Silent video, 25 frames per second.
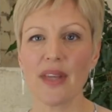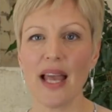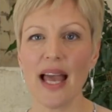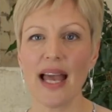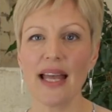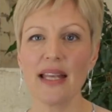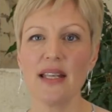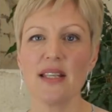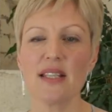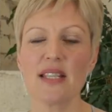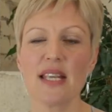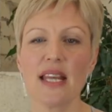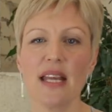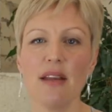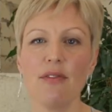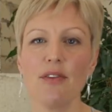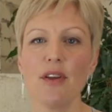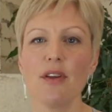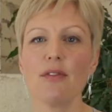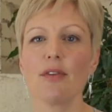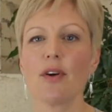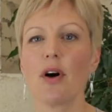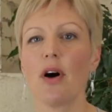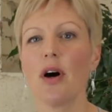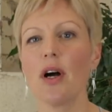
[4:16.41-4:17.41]
And if
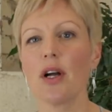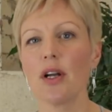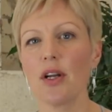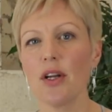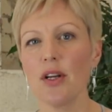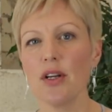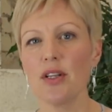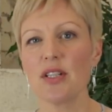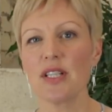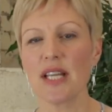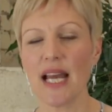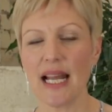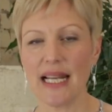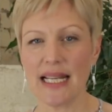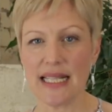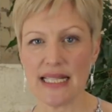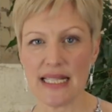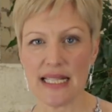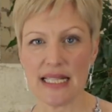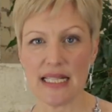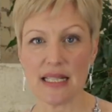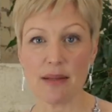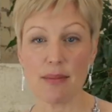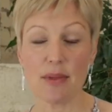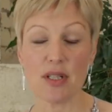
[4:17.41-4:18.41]
you've got a good
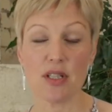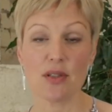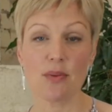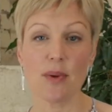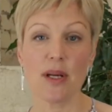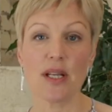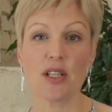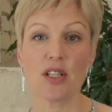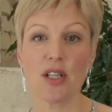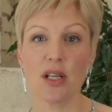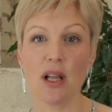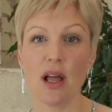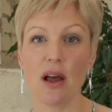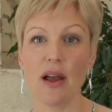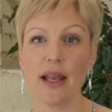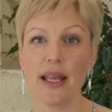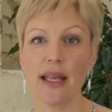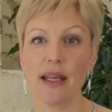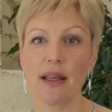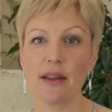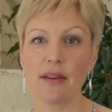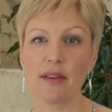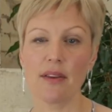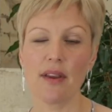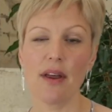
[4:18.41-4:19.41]
LED dimmer switch
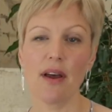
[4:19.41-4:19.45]
like